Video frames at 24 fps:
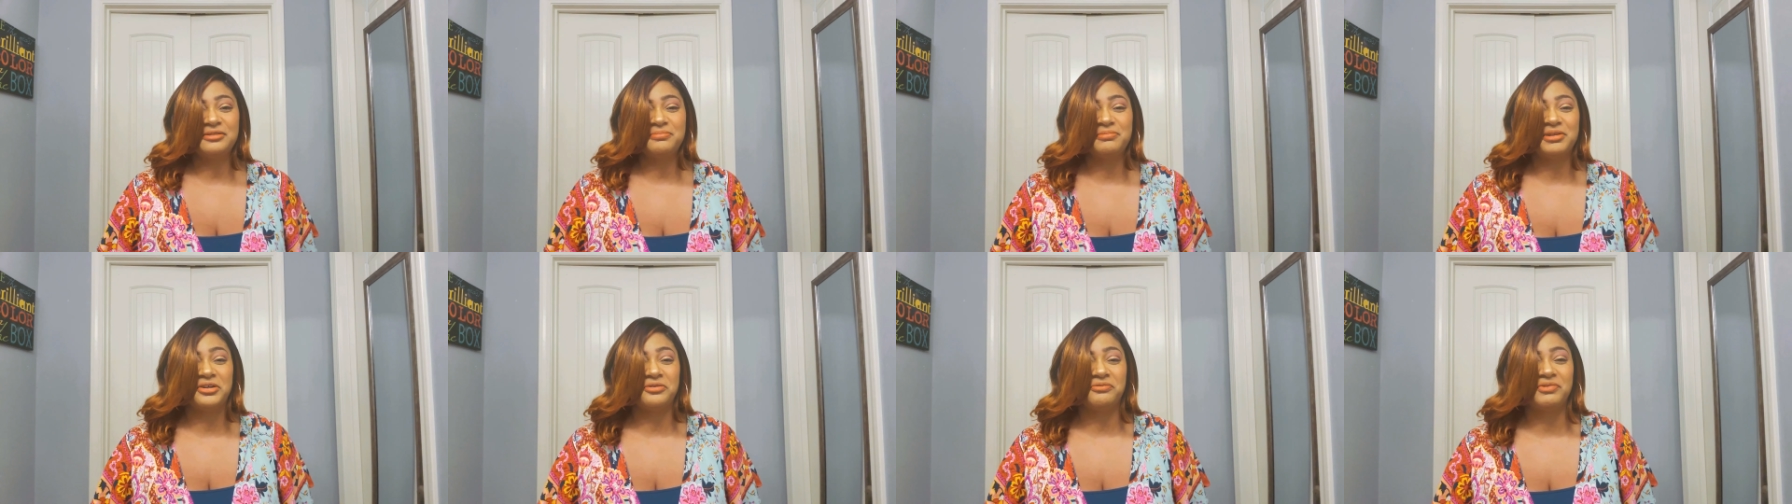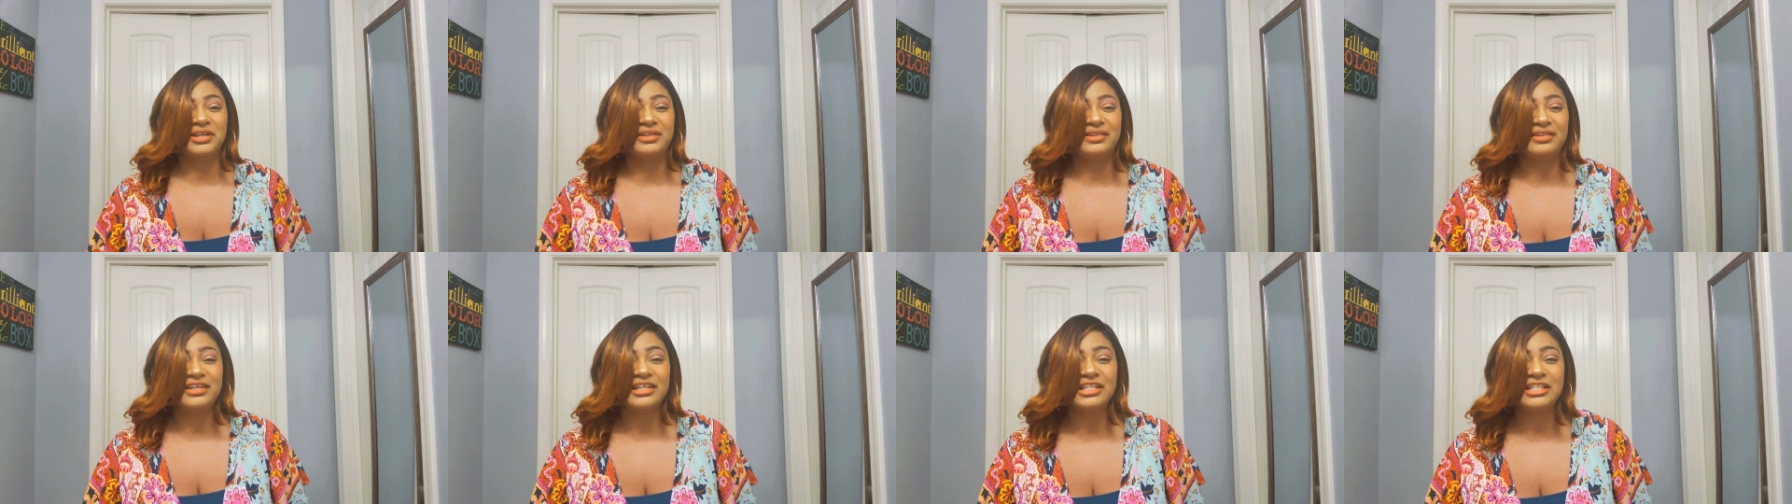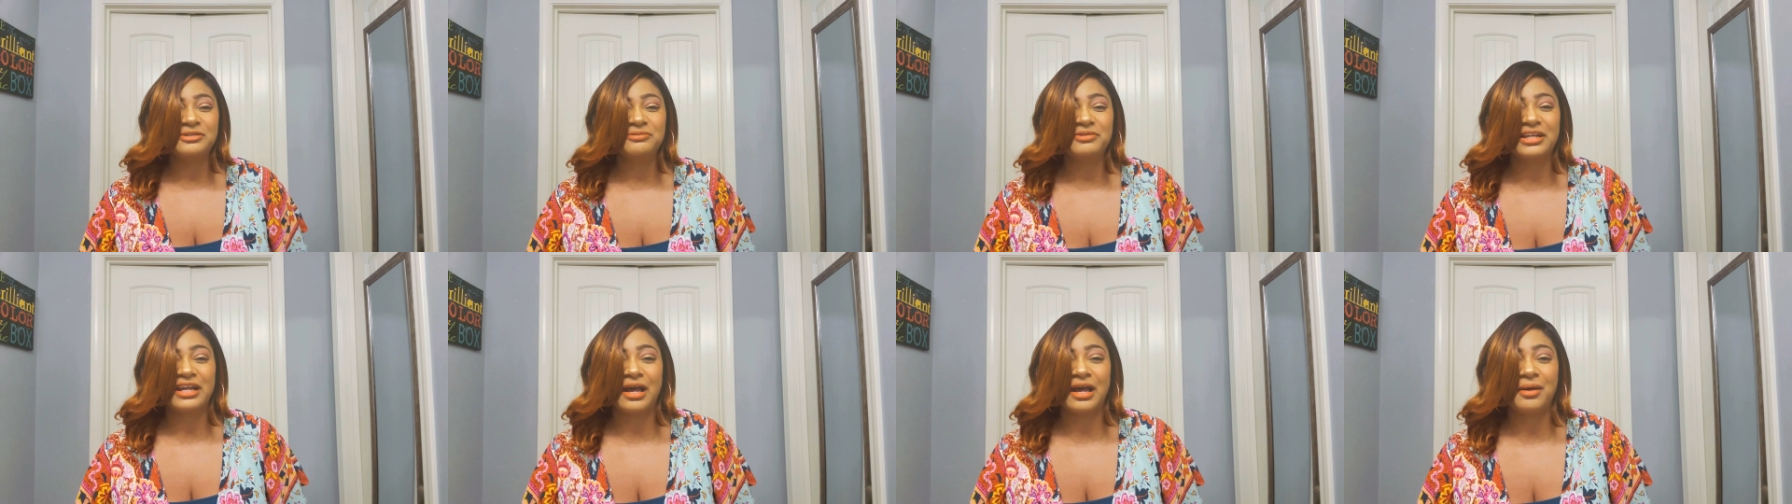but with this
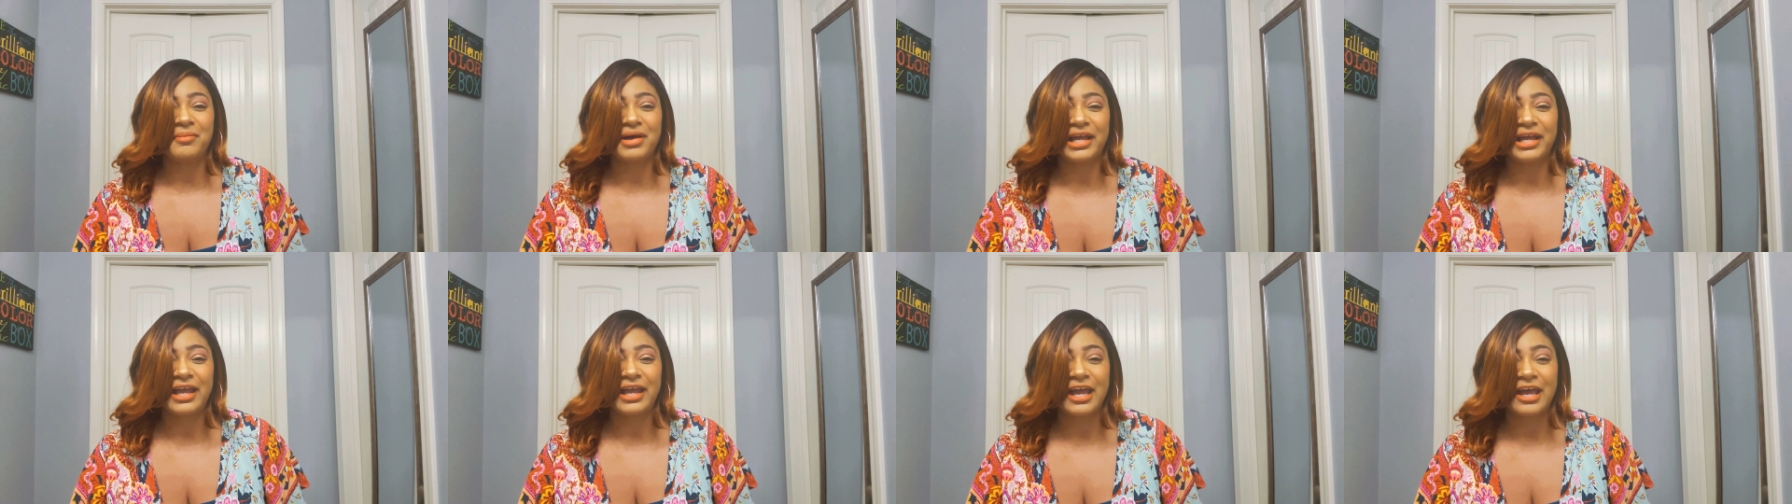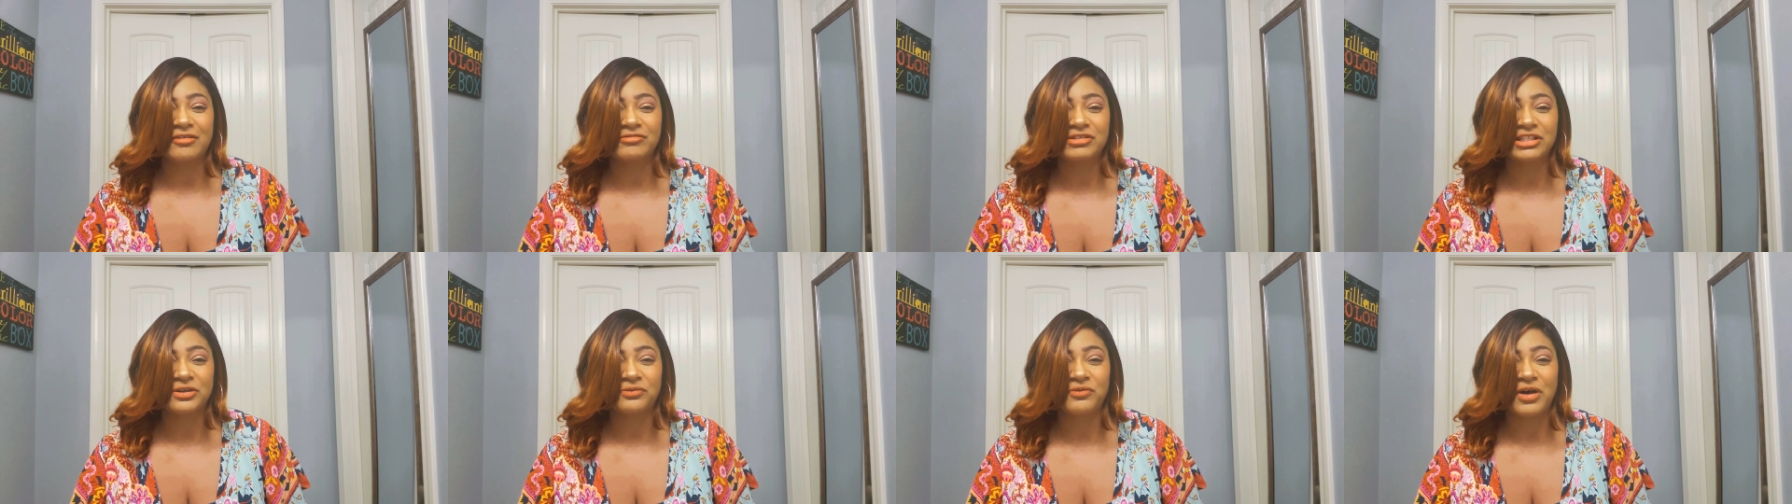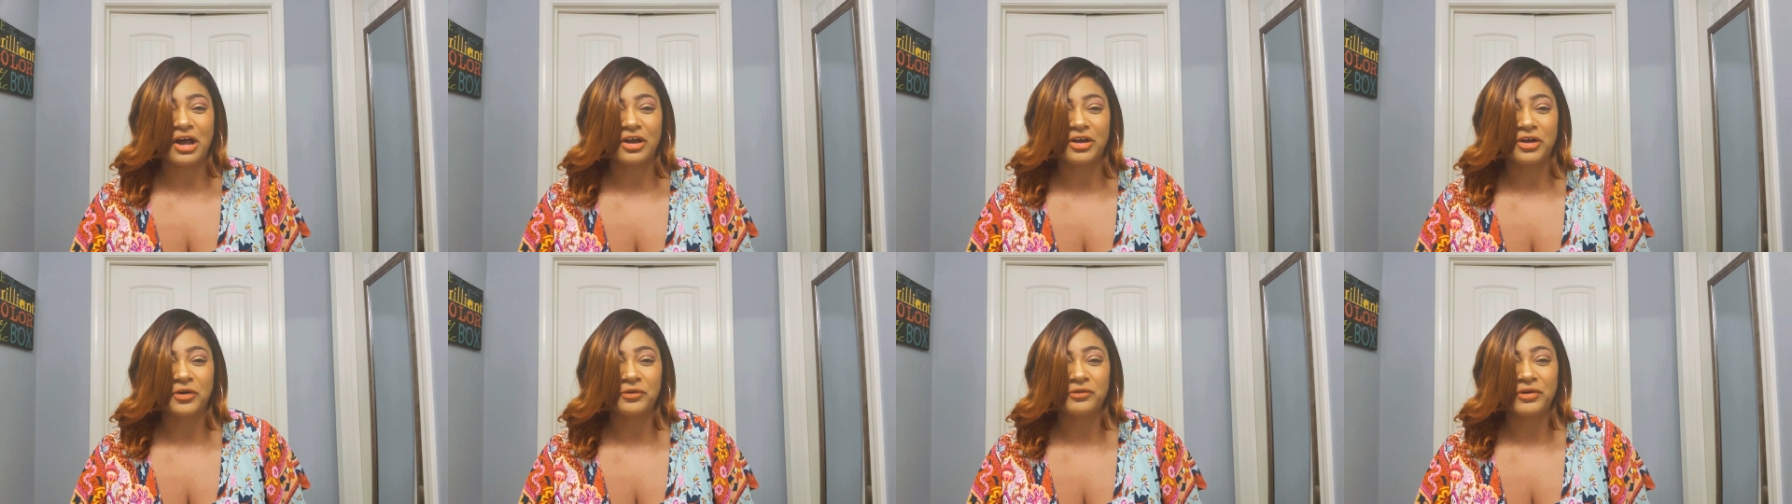one, I might have to
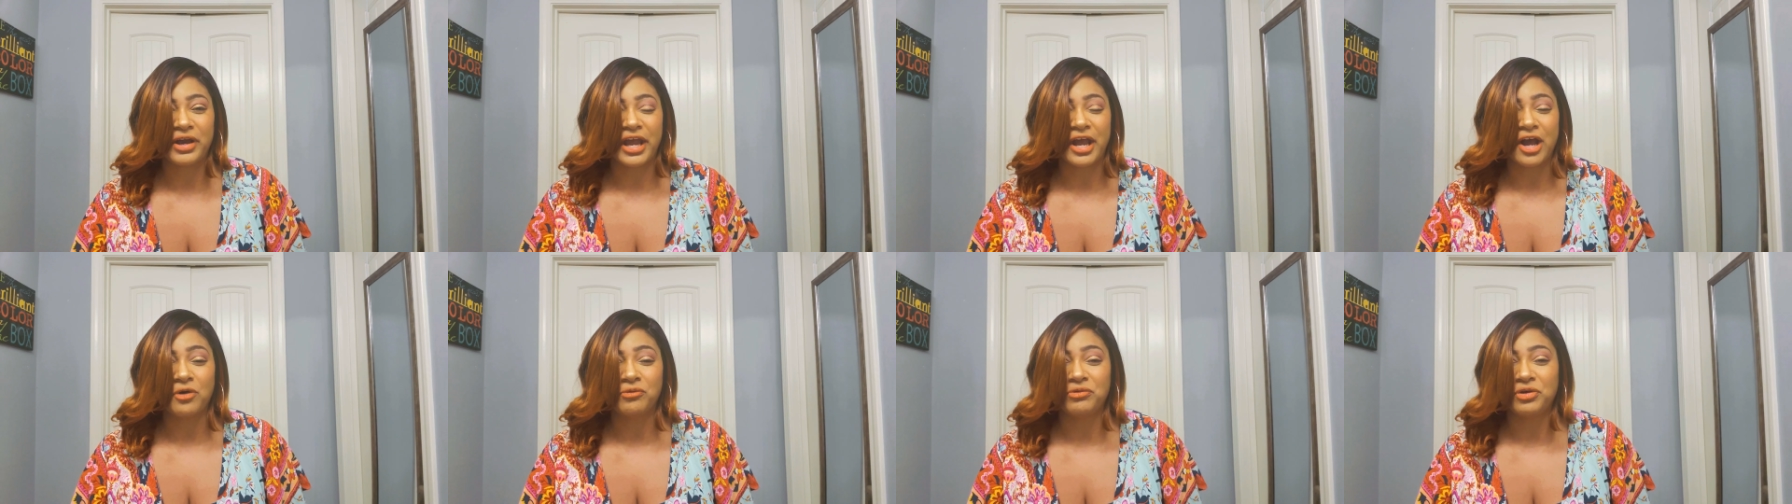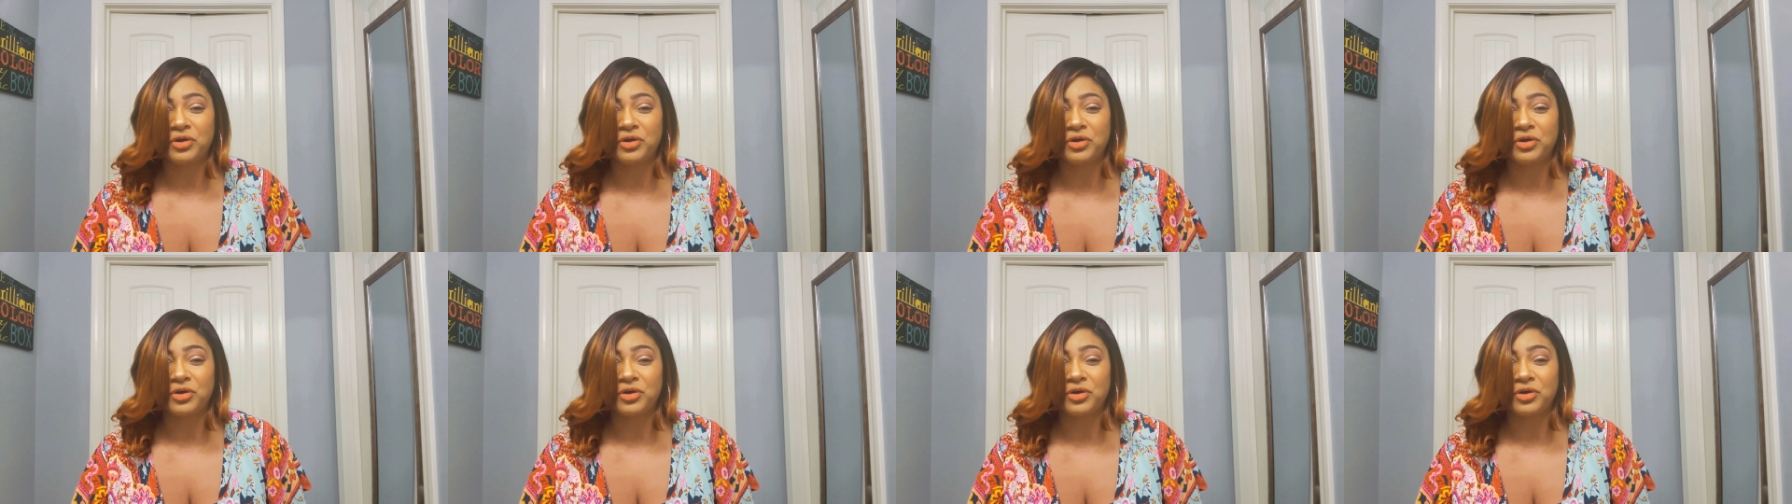walk around